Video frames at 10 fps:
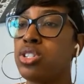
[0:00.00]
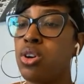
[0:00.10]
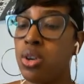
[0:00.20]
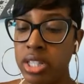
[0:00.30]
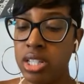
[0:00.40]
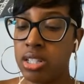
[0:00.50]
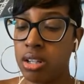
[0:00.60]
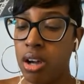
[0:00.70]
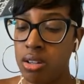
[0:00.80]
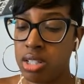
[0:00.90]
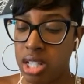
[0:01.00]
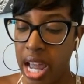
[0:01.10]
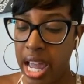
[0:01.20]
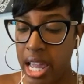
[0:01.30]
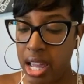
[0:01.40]
so, these are the goals that I
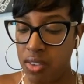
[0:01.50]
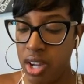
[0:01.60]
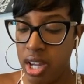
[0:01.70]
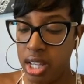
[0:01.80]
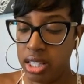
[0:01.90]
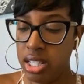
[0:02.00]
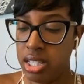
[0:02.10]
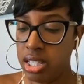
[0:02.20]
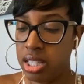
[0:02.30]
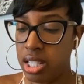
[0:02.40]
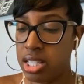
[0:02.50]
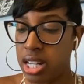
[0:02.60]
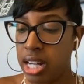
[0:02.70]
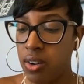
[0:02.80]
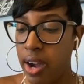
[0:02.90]
have. These are the things that
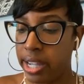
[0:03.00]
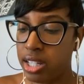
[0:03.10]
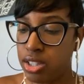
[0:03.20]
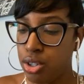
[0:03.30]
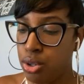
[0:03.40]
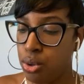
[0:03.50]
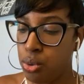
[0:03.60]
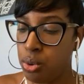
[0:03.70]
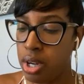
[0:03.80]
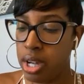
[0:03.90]
I know I can do.